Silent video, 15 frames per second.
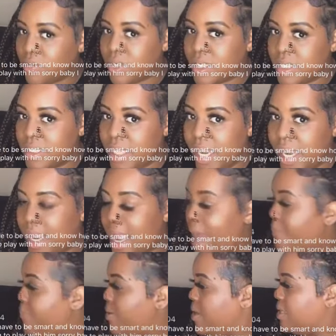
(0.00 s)
see, I
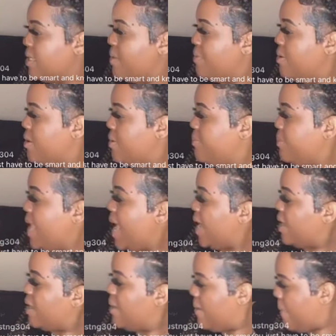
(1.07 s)
put some of the black
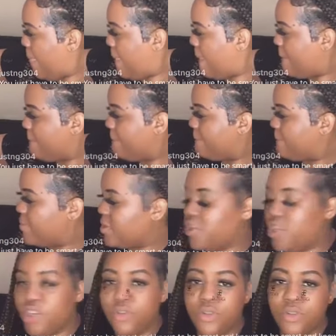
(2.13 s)

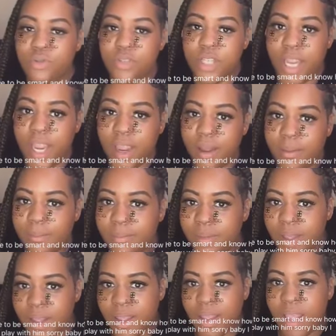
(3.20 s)
Juju Jam
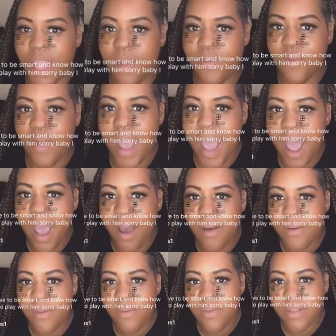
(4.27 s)
if you have
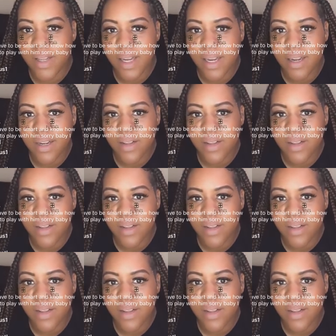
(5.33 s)
look at